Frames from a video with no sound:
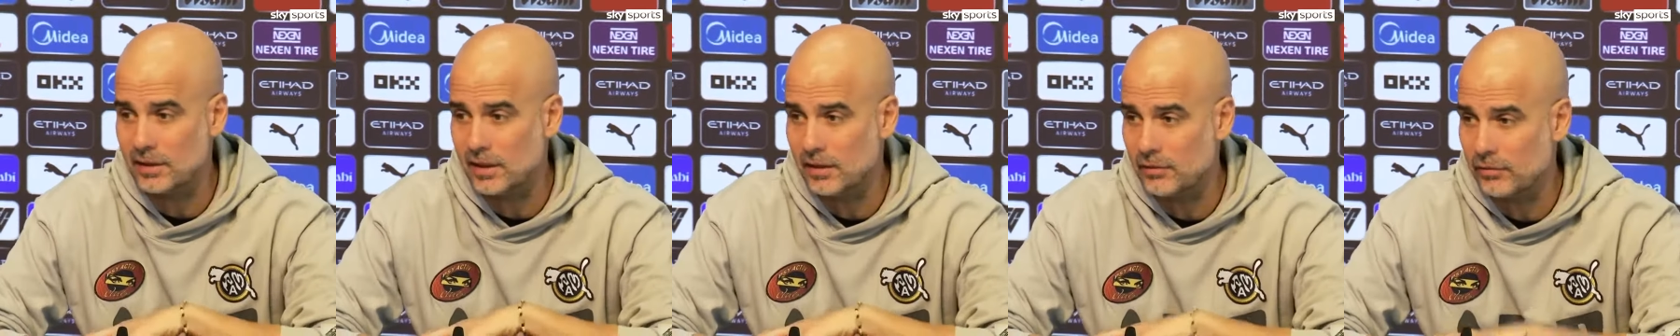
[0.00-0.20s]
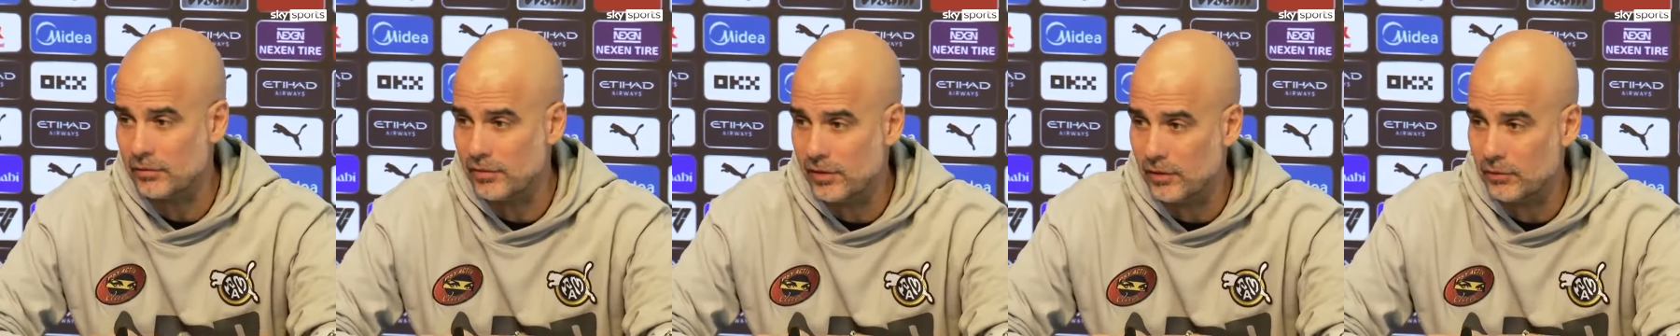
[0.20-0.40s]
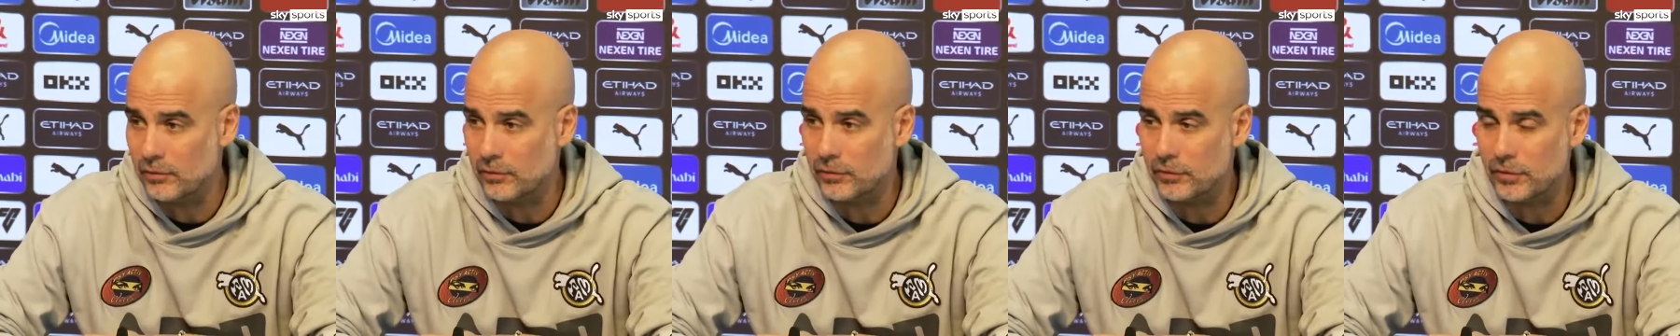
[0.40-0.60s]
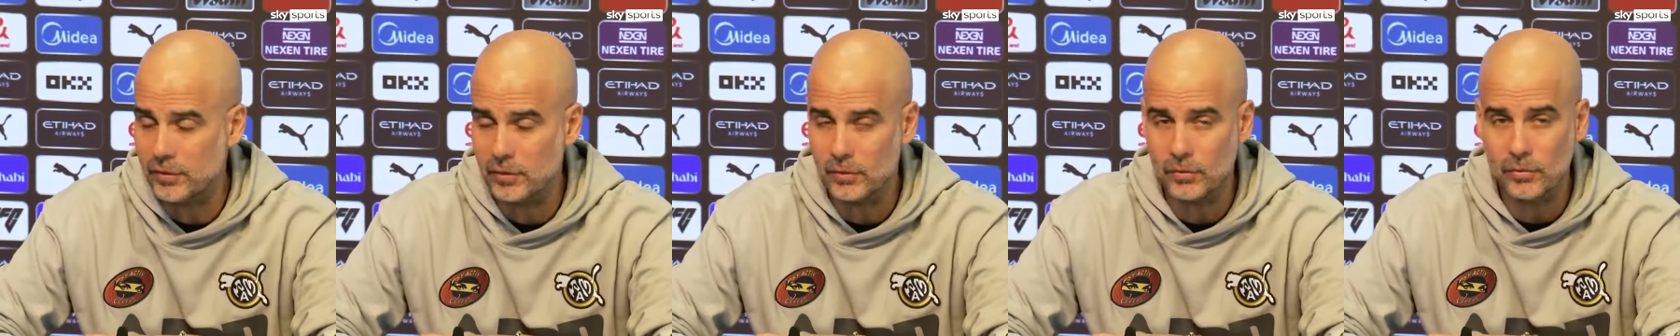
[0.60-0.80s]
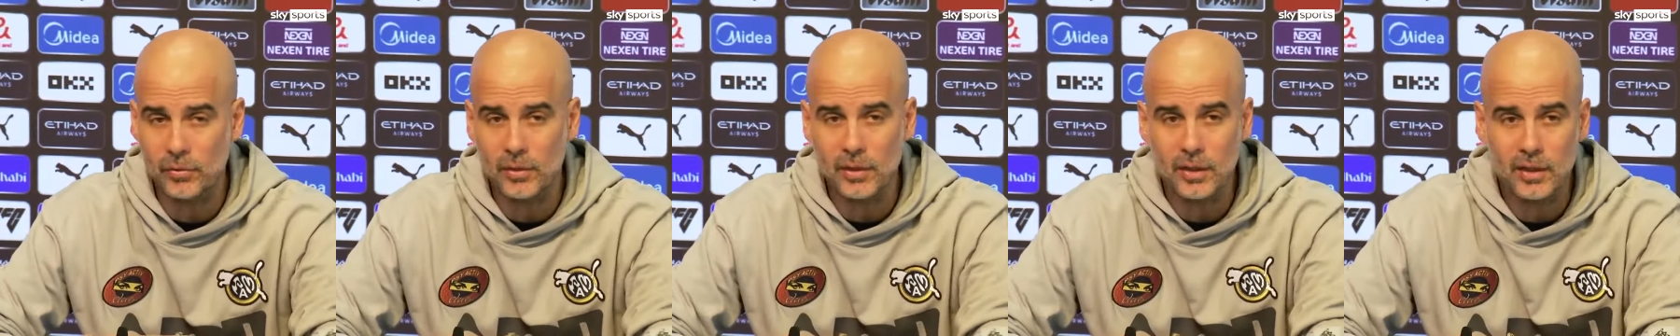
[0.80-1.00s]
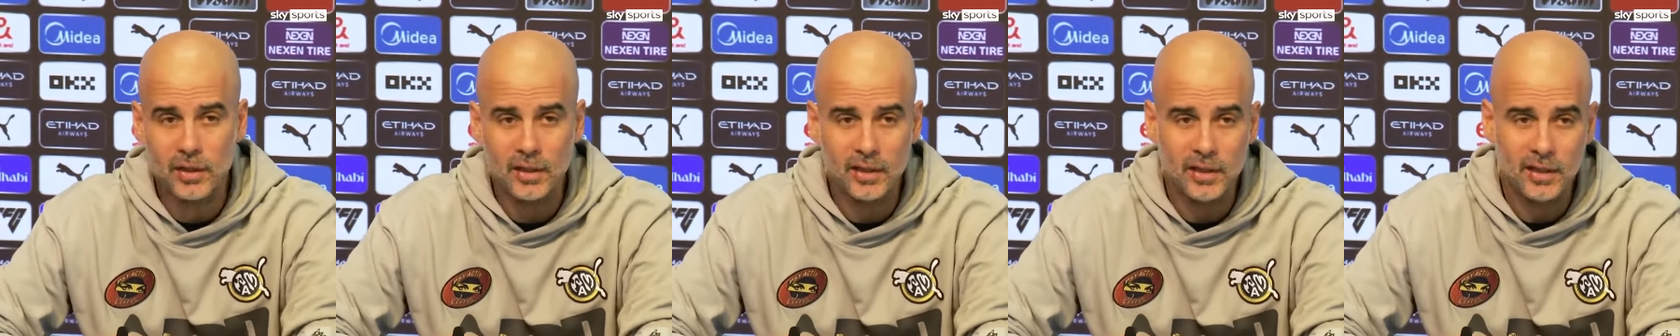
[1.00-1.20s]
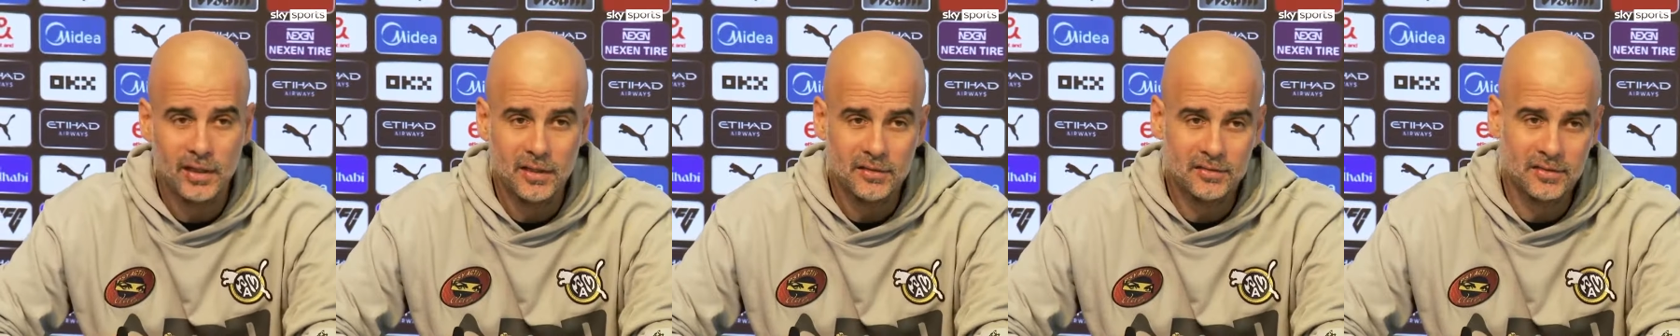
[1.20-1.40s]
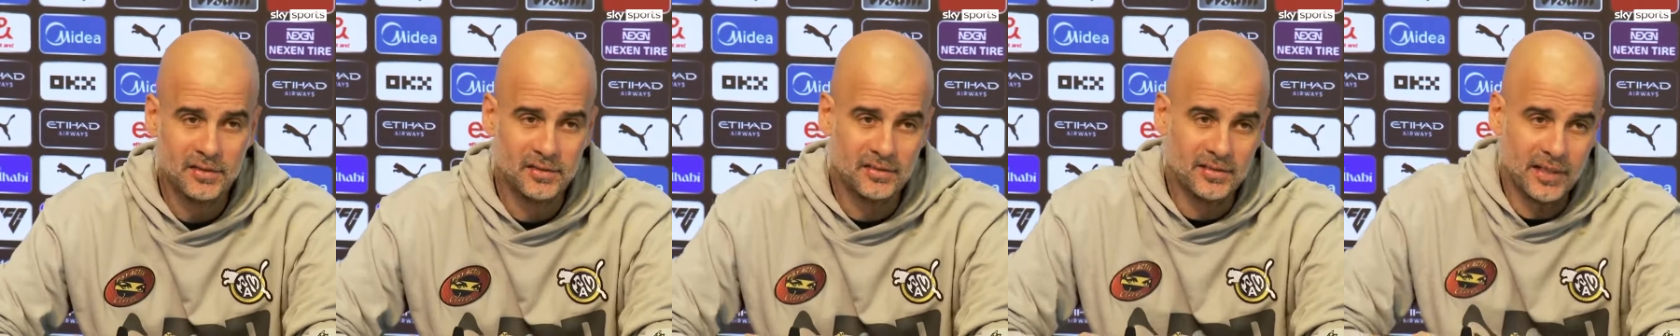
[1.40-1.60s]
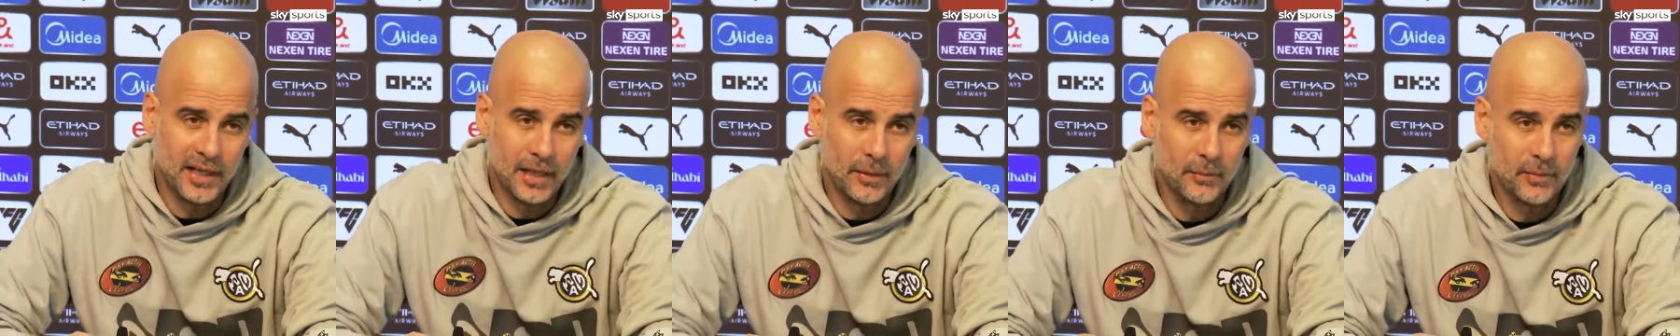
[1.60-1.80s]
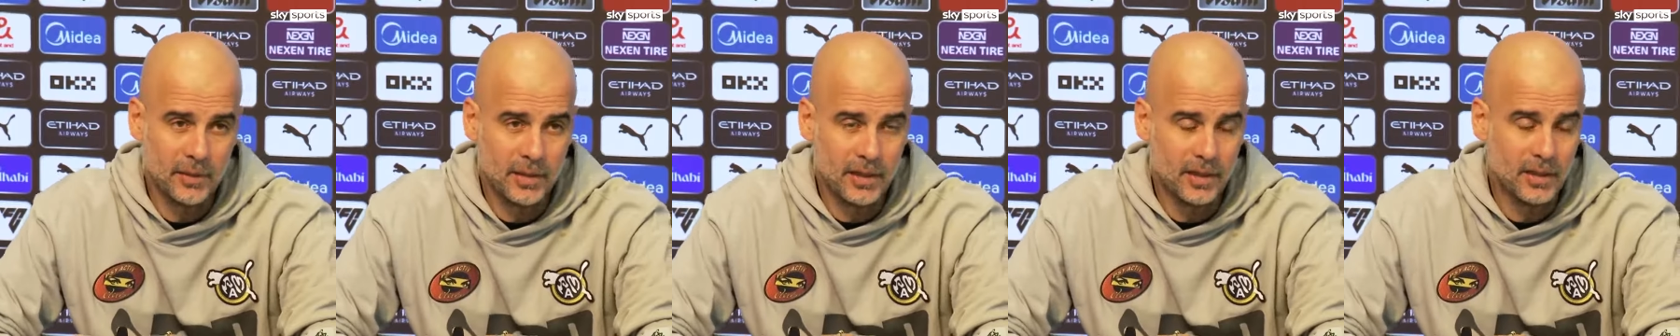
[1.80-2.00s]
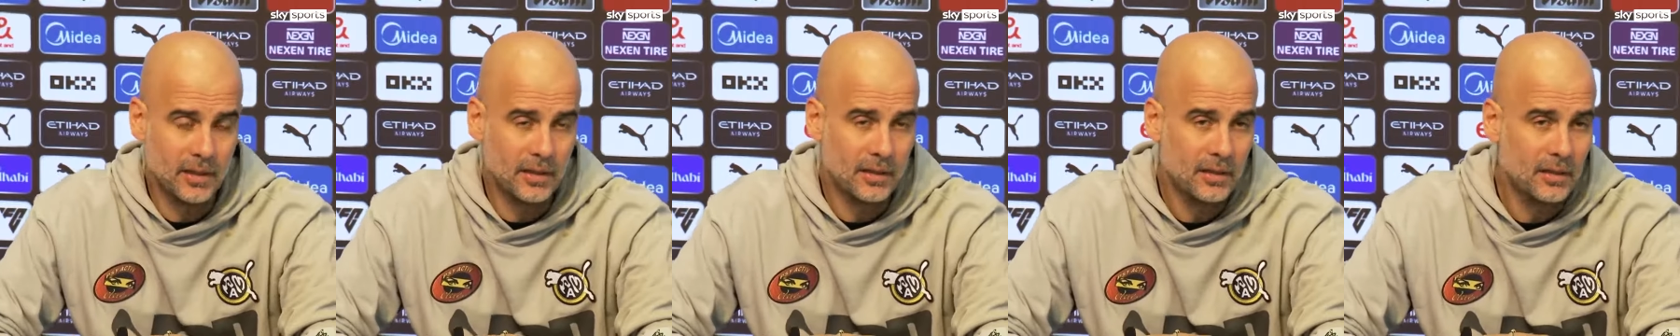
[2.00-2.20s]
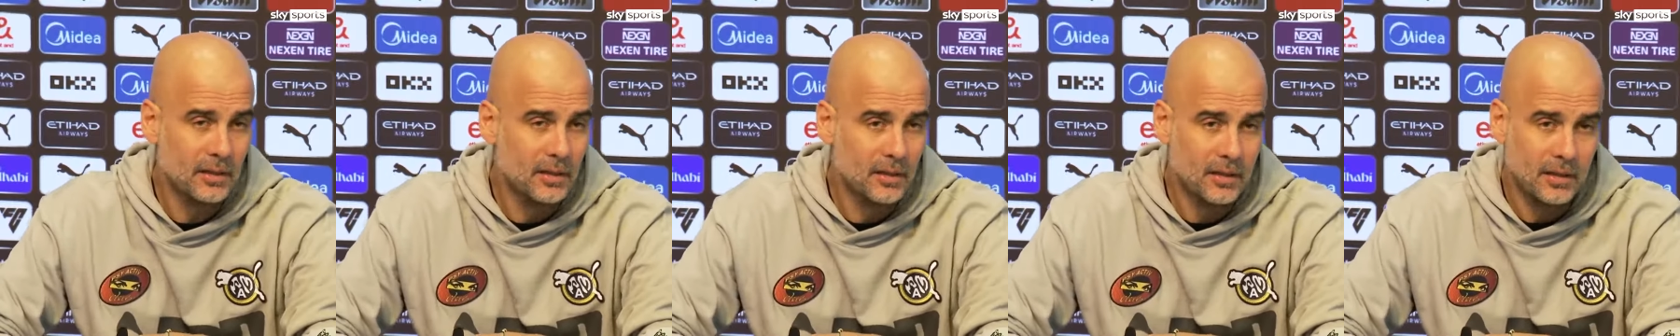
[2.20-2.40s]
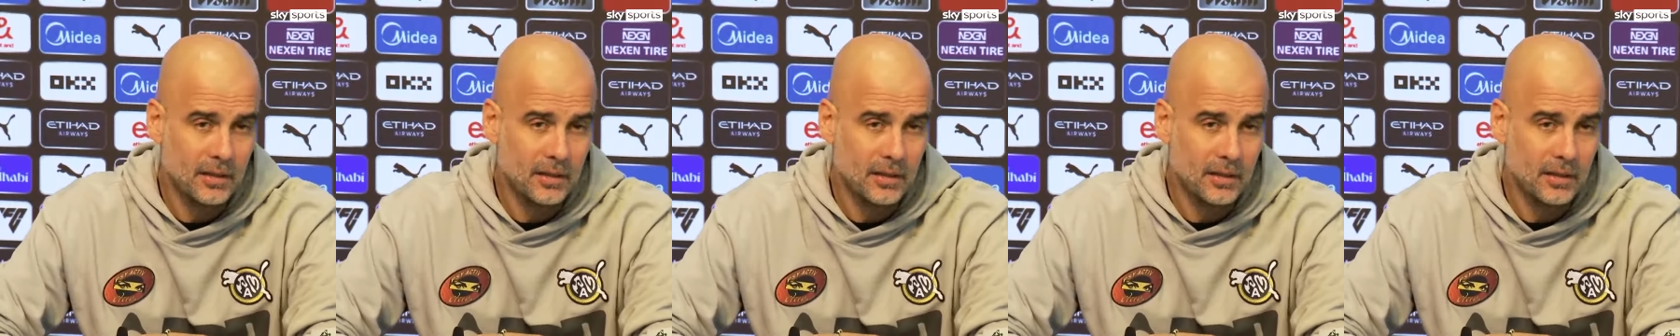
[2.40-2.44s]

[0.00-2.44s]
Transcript: I found few since I am here.